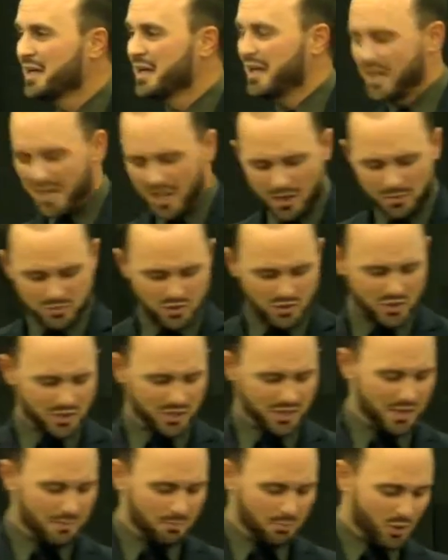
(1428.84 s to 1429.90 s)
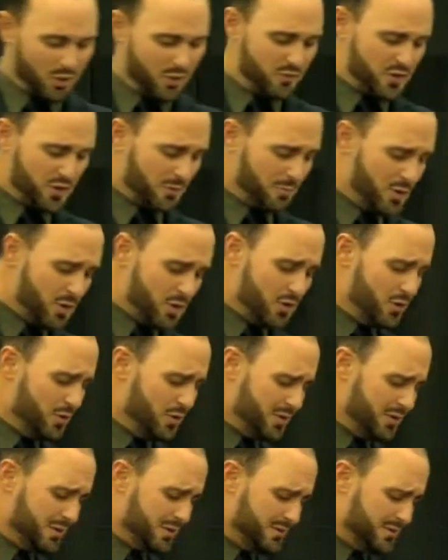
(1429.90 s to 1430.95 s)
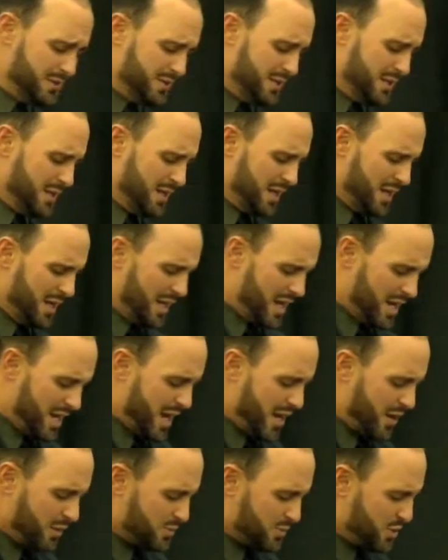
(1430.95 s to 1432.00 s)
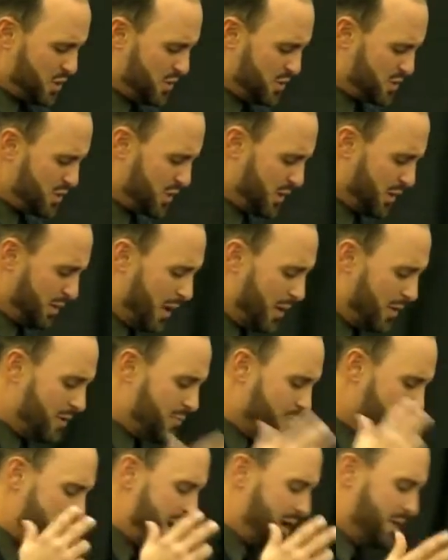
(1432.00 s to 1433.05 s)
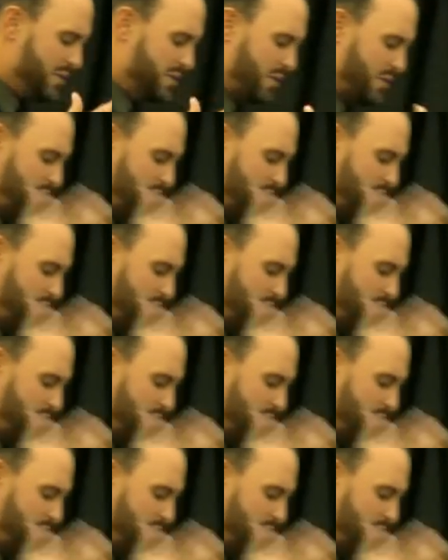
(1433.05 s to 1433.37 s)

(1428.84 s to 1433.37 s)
It helps to improve your mood. It helps you to learn better, to